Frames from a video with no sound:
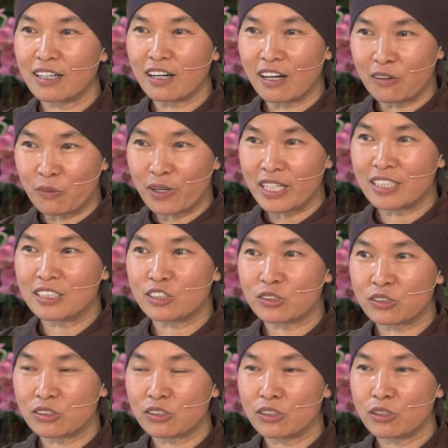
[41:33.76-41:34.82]
are
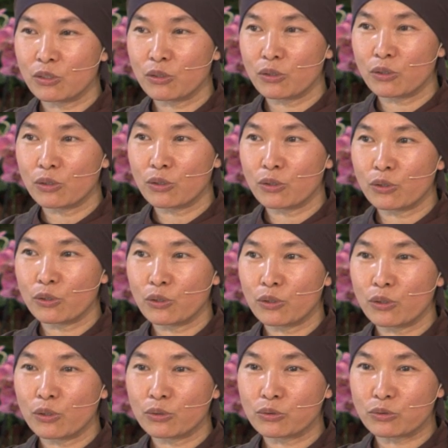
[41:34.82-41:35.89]
ways
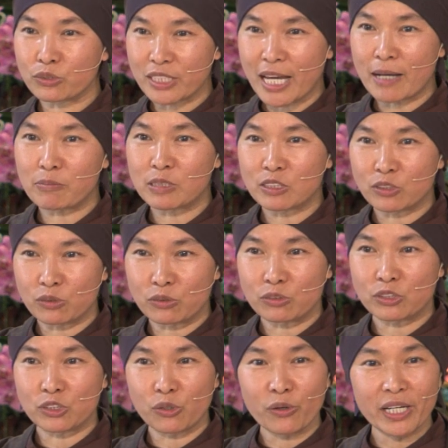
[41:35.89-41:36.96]
to tap into
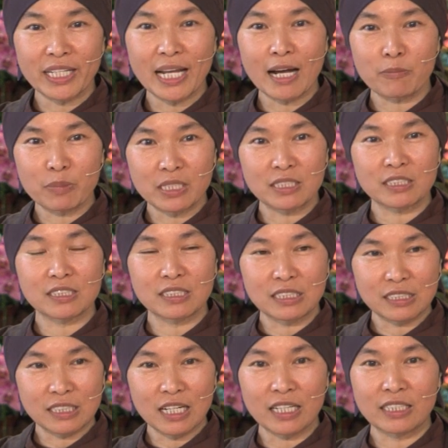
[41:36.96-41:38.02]
joy and happiness
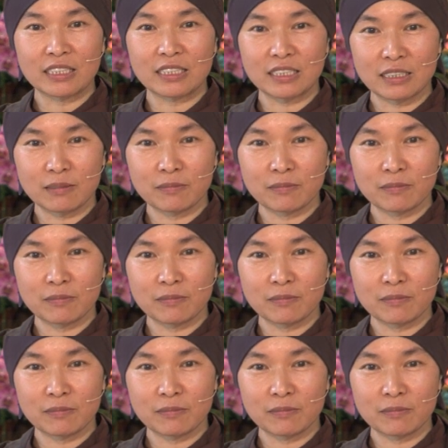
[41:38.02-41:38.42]
inside.